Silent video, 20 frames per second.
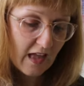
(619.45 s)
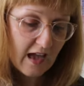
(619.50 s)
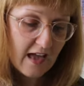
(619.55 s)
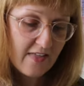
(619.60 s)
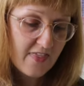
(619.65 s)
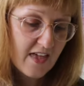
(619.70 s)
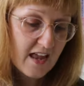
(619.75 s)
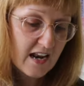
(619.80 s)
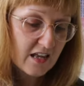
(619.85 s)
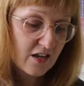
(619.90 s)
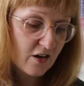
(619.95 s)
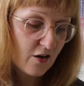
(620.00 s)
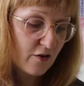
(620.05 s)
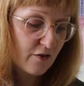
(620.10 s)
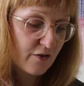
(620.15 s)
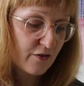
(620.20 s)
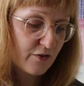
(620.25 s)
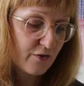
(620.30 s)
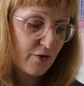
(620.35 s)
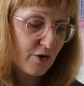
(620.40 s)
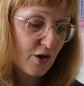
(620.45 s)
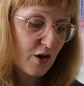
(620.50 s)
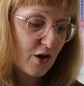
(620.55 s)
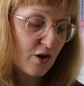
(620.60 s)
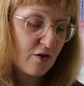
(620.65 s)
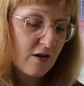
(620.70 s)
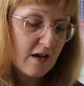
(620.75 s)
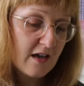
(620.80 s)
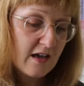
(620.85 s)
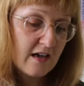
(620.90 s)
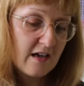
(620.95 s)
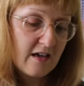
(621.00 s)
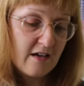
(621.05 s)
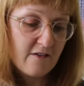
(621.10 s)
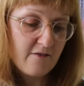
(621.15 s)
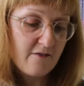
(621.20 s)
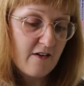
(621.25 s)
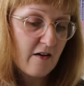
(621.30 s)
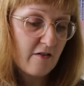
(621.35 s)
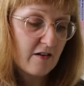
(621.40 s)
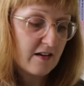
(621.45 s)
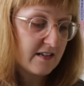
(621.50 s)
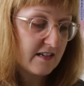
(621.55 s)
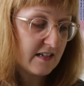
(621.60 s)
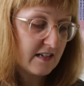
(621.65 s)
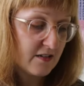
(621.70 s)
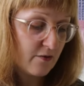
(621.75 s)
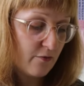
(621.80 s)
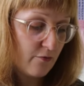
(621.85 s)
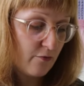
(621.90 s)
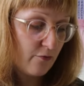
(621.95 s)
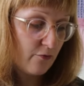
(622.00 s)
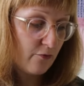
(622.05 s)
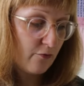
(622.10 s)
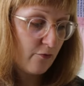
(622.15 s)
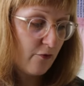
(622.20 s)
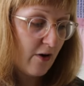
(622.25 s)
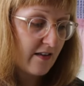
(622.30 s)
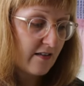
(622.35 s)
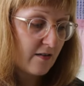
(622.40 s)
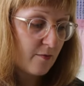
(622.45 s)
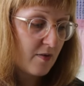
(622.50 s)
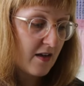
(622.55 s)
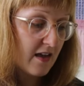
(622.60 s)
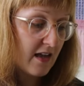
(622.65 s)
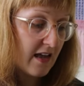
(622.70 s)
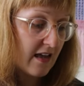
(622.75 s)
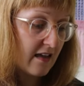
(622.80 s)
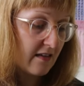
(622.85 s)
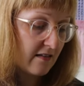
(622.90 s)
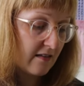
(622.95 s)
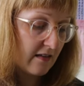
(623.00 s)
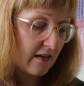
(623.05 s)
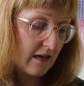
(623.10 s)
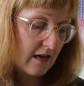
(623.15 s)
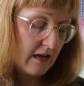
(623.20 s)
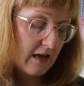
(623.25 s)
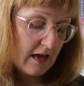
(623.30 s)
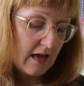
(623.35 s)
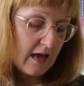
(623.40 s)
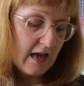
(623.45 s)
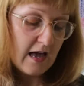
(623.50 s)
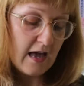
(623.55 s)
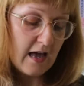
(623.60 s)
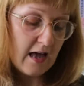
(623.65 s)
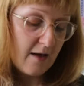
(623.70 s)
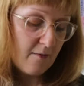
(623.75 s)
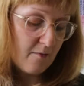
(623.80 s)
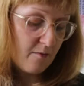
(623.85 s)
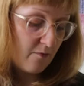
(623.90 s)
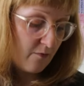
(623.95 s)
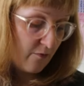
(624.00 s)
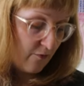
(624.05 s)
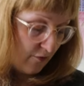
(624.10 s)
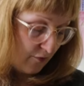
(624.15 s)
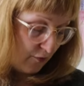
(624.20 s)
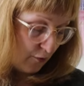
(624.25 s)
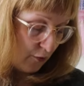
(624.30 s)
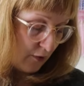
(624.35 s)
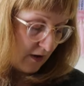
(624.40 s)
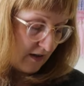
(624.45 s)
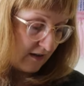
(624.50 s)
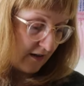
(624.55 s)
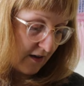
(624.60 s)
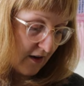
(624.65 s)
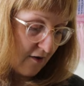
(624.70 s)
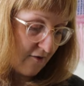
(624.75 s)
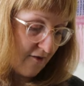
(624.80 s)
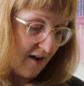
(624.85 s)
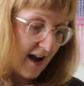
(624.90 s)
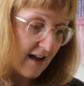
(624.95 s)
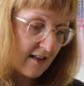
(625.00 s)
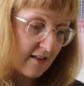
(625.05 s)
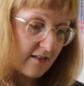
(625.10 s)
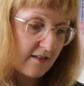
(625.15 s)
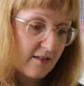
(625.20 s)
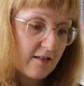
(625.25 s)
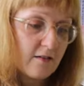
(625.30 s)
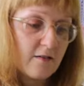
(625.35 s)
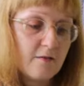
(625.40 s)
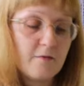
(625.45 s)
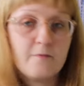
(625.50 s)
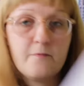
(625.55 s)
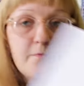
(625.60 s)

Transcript: And then it goes through various different recipes for indigo vats,